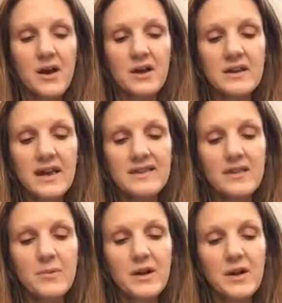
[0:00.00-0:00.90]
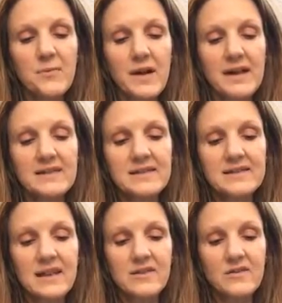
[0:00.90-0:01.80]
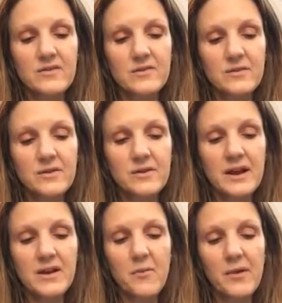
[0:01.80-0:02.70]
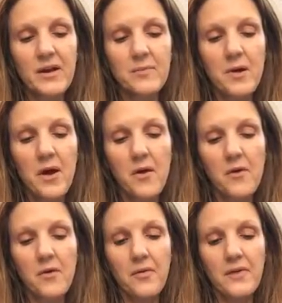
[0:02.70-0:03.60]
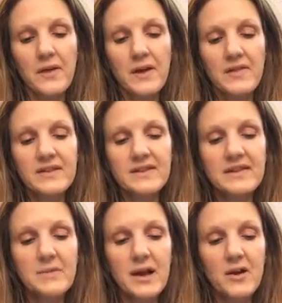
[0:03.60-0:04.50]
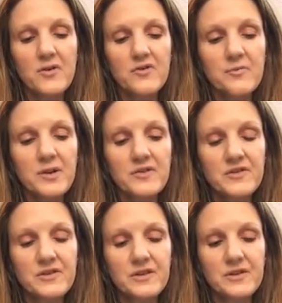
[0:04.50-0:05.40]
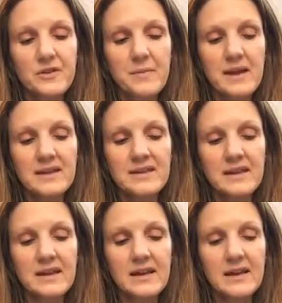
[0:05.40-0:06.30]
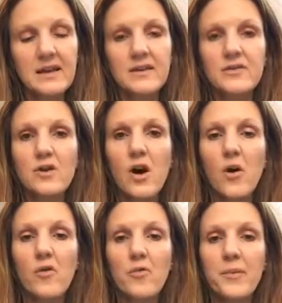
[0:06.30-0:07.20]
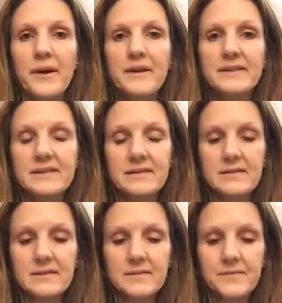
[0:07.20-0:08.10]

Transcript: Unless you become existential, you cannot become whole. This is my contribution to humanity, the whole person.